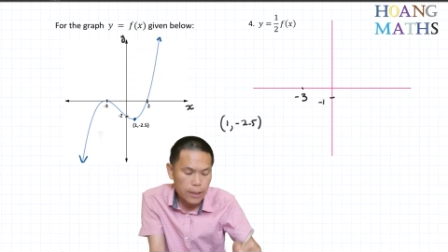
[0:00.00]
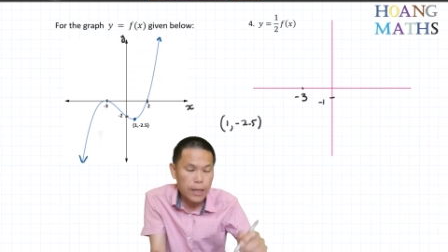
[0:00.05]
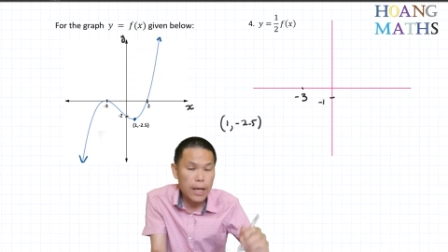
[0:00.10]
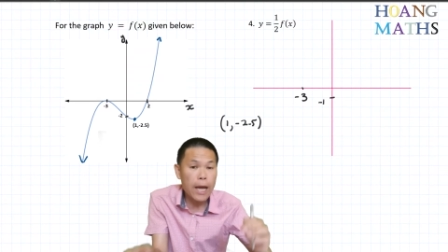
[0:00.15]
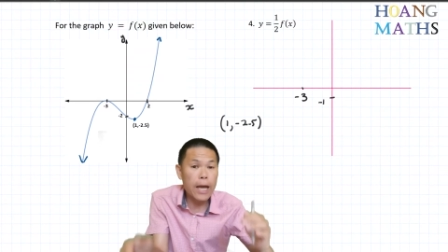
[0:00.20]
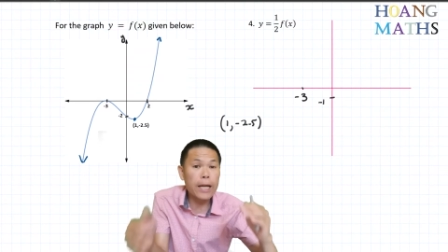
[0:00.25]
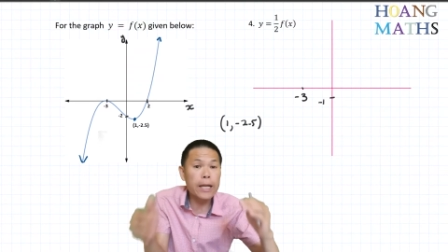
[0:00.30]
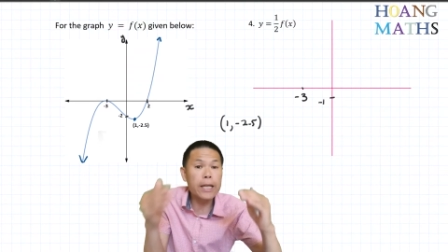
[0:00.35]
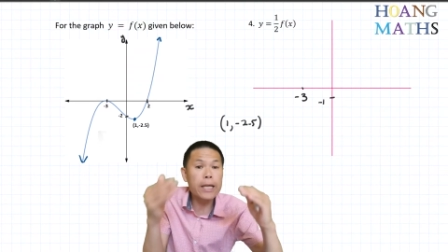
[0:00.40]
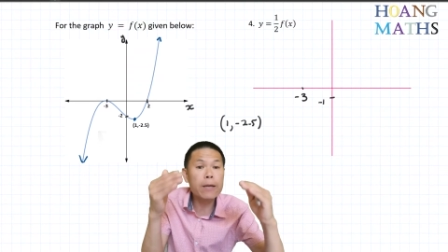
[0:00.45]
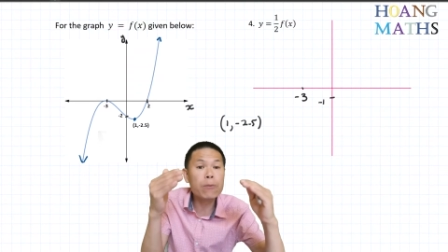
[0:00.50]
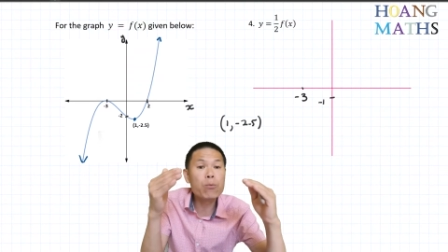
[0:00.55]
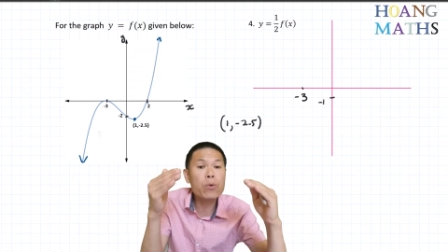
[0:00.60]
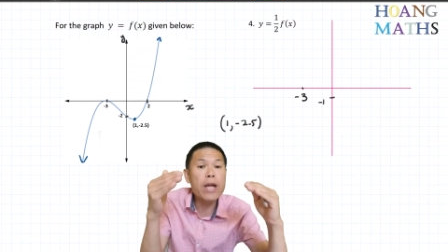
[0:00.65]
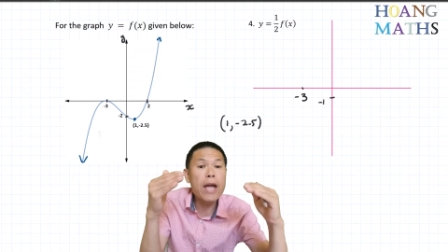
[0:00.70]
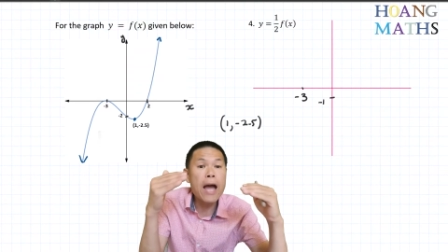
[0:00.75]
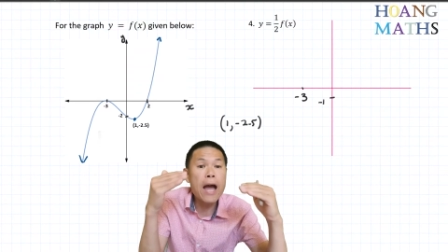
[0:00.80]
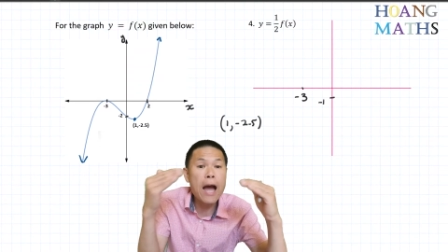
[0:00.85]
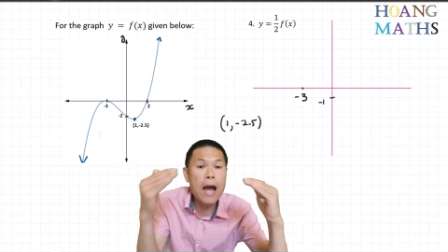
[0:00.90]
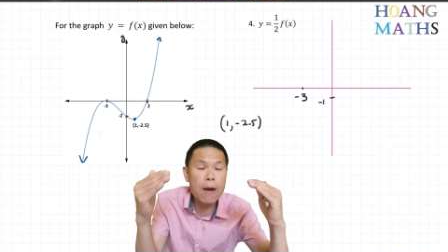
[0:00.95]
And if we
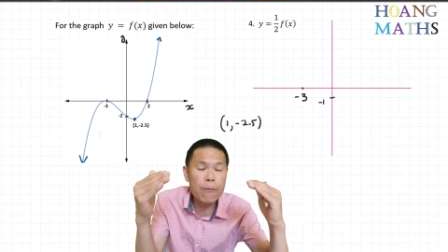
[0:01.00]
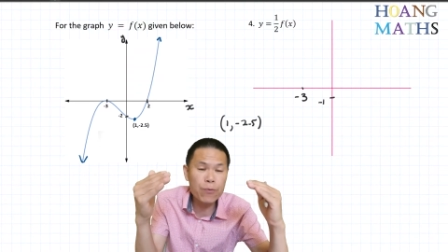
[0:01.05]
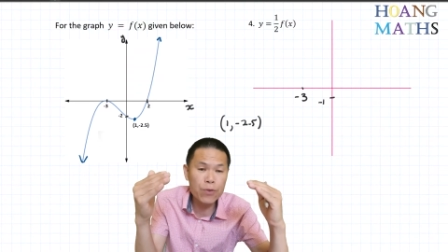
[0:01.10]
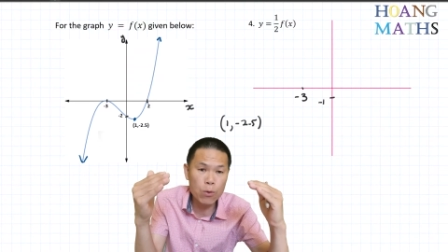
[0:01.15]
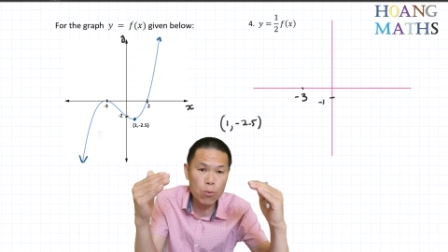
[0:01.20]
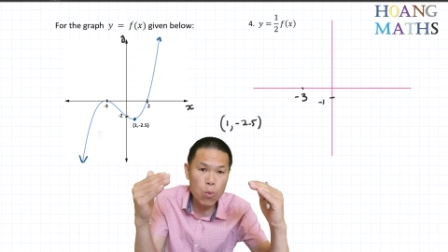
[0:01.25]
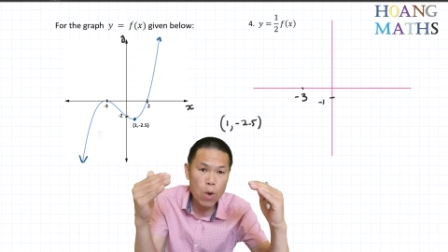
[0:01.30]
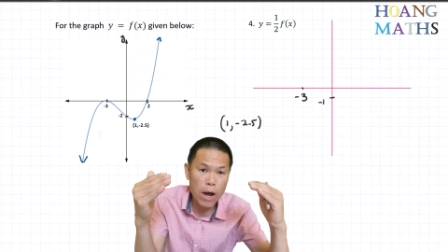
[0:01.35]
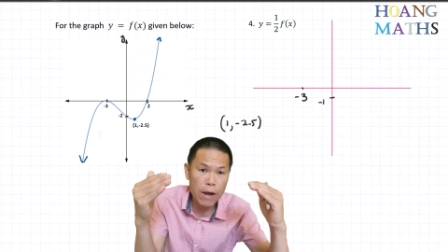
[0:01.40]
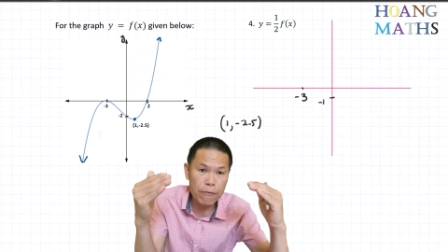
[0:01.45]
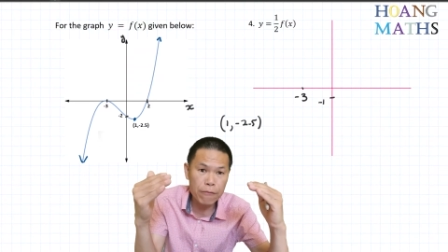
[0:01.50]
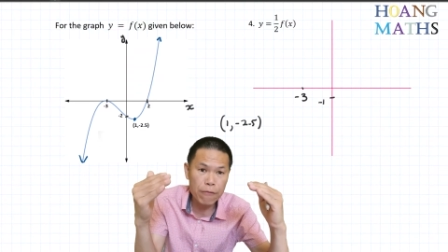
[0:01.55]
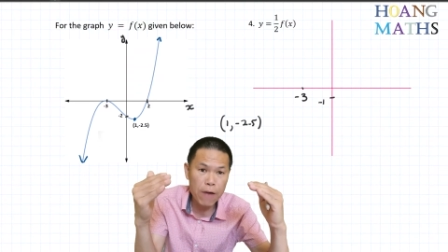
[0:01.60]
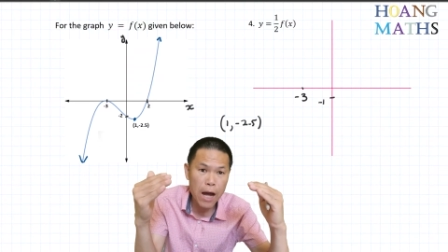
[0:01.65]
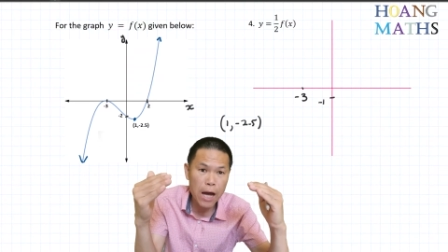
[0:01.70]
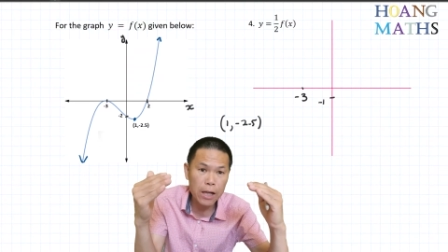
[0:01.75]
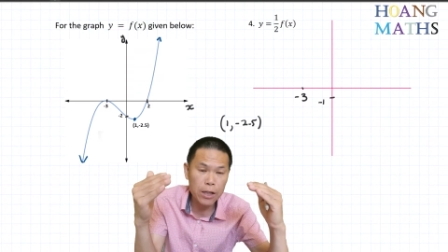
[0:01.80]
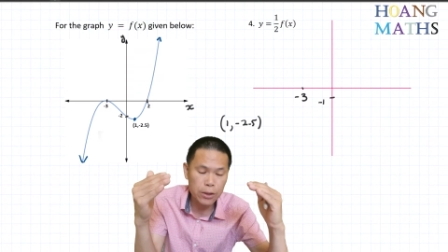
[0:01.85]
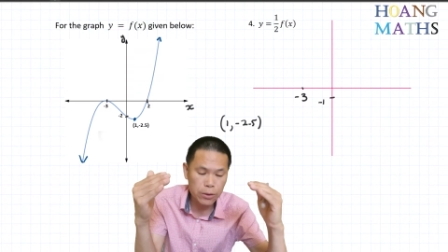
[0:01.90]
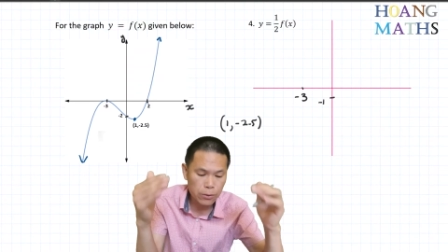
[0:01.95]
have the y
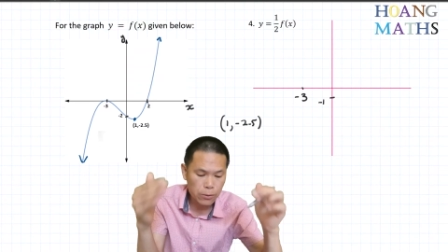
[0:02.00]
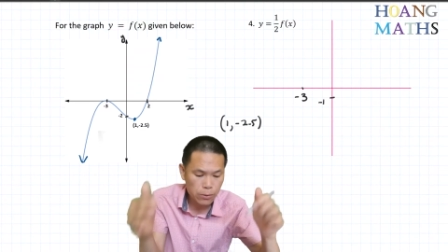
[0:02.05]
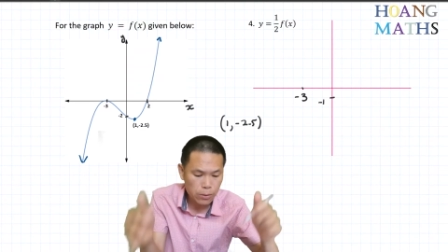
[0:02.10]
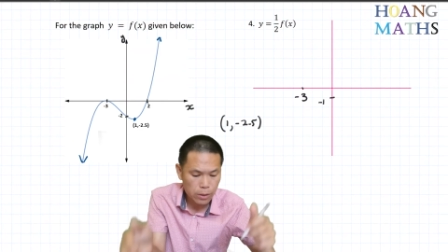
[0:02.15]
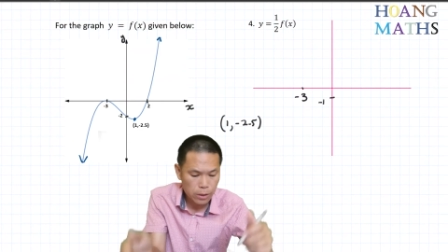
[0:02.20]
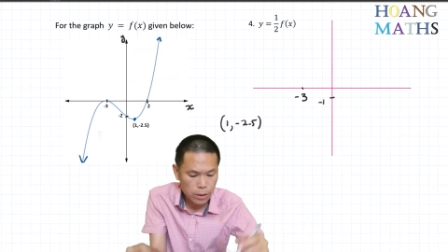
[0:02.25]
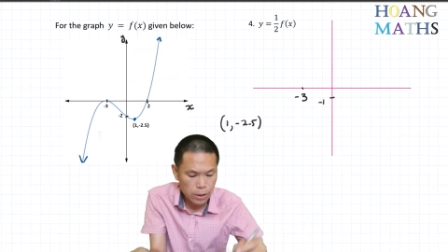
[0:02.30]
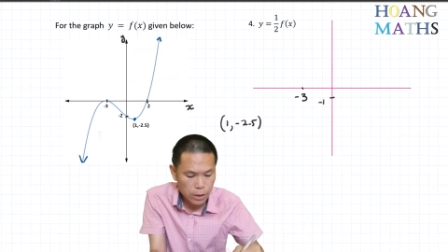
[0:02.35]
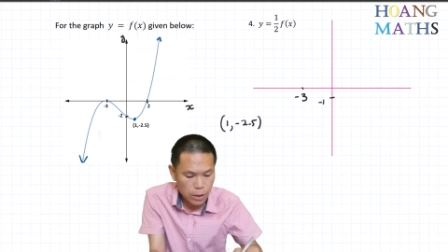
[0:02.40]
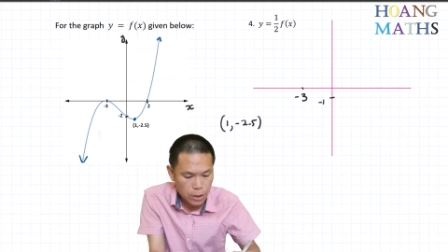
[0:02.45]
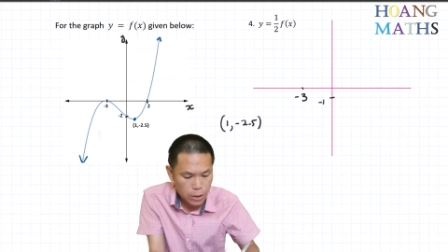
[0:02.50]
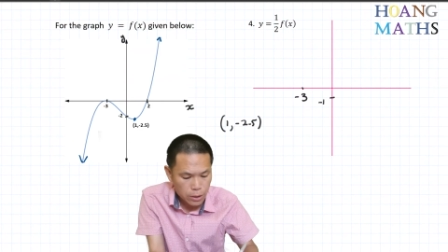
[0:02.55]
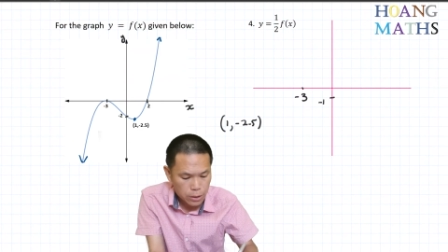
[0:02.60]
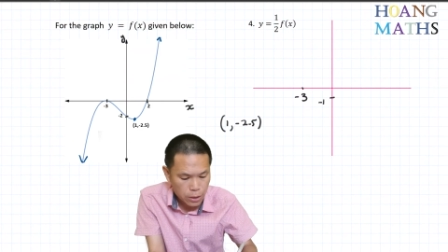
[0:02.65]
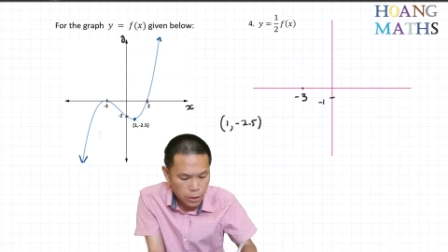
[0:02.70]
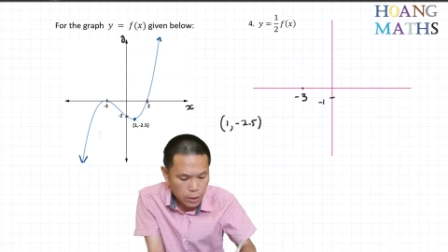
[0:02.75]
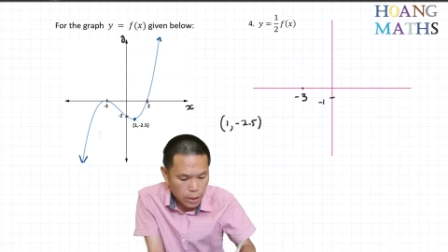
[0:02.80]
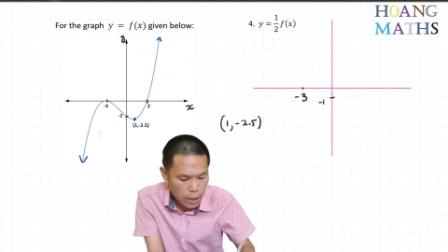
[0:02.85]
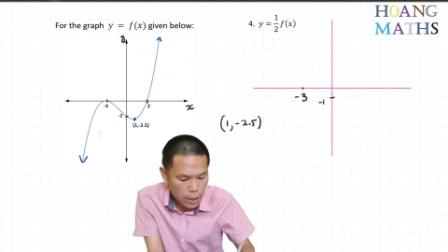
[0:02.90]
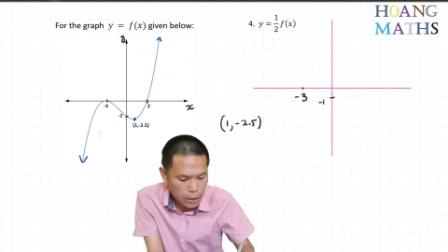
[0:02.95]
value,
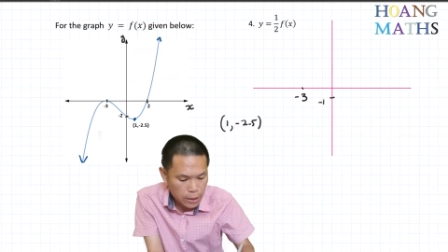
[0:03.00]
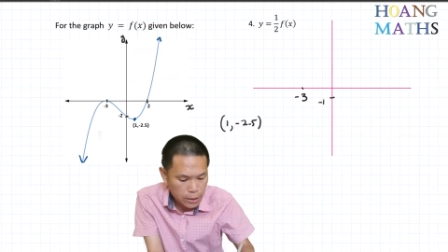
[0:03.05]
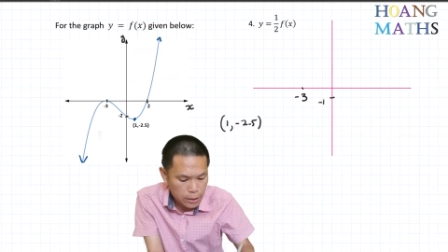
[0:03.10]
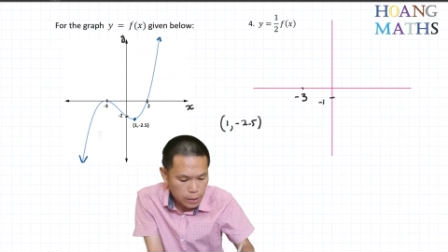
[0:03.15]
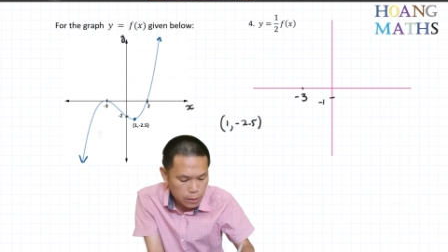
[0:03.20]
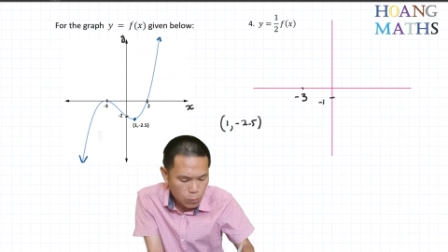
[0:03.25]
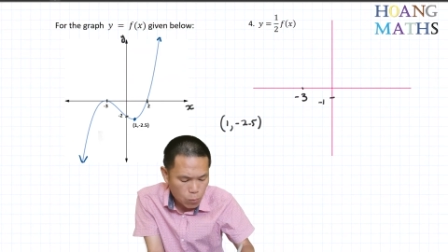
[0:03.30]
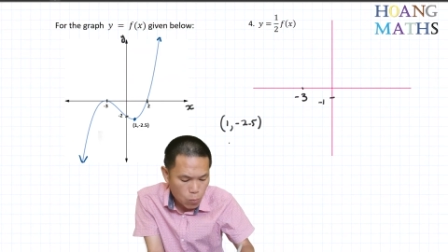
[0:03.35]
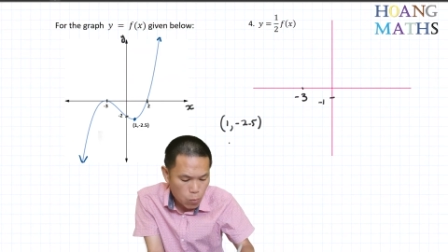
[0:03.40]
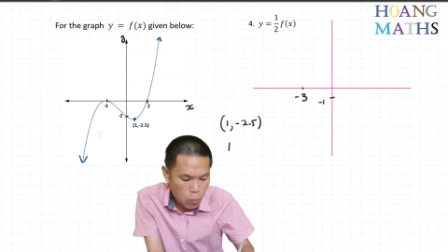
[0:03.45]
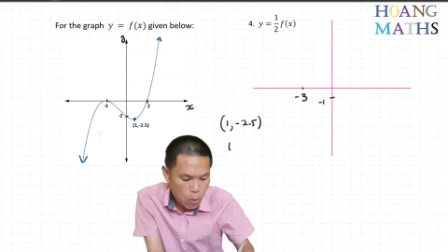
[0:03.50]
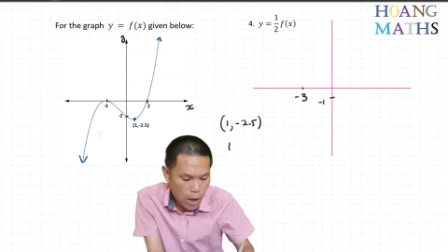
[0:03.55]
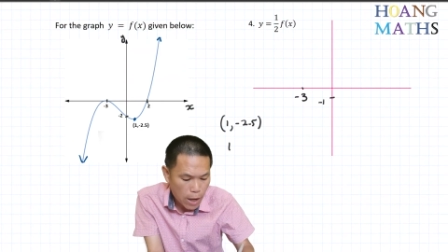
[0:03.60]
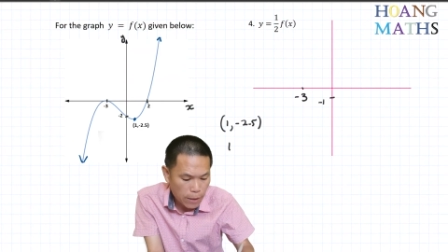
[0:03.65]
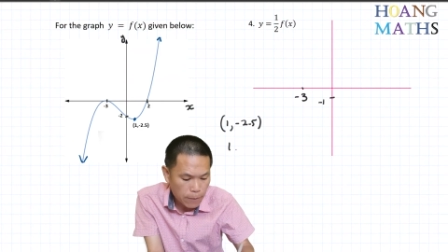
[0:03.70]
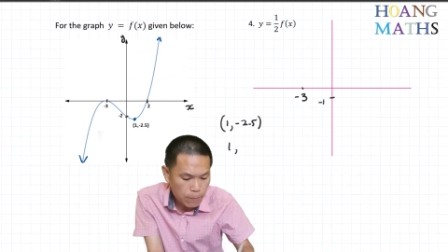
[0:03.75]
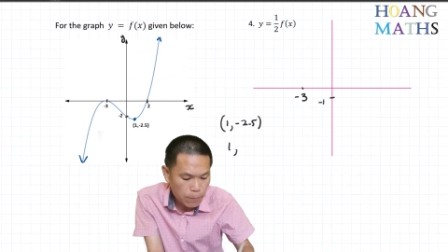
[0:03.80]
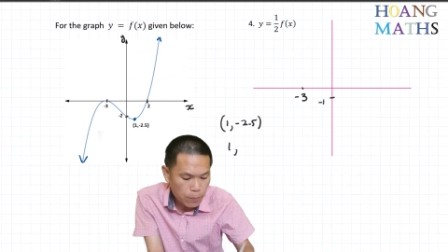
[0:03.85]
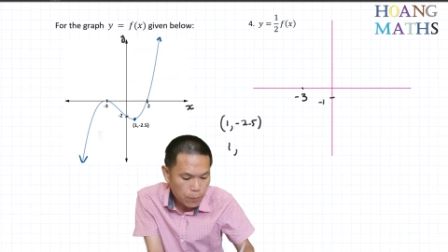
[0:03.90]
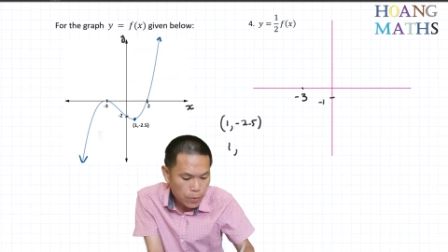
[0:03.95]
so that is
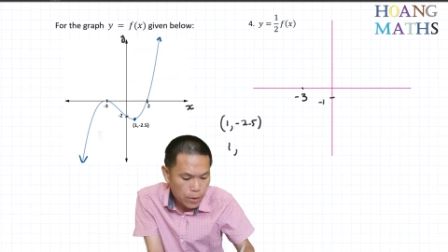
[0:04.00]
1